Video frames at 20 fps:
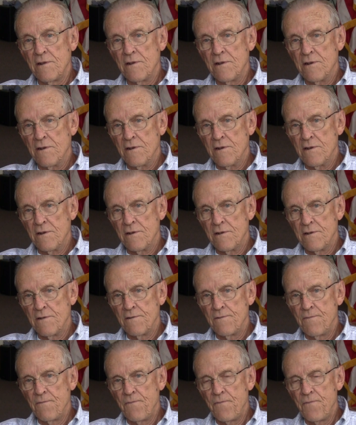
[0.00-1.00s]
uh,
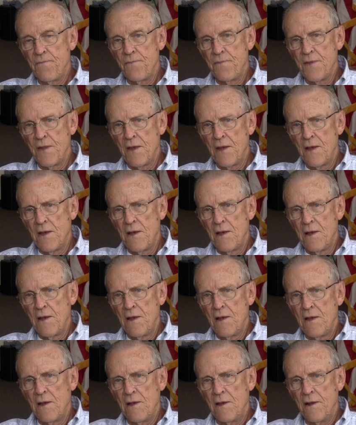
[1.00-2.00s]

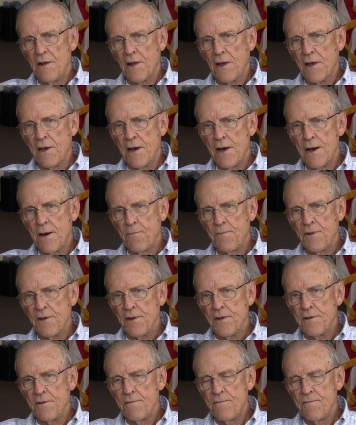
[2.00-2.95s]
and a captain.